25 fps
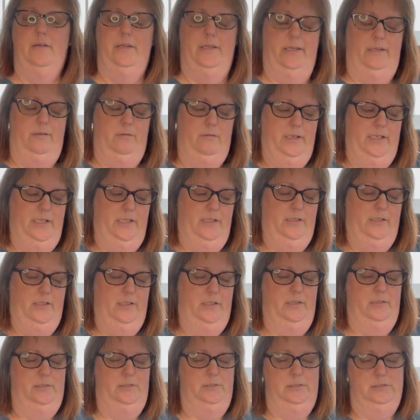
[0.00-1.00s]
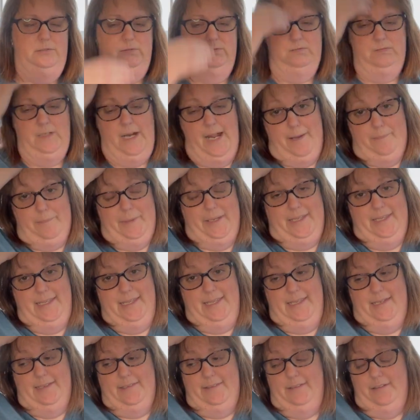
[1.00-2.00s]
Like, well, crap, I
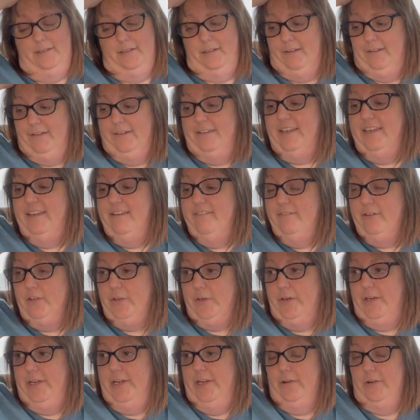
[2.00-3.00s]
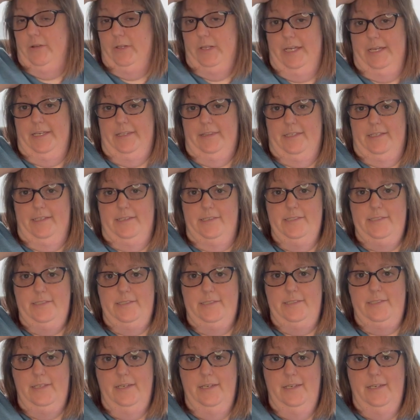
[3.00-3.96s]
can't leave her here like this.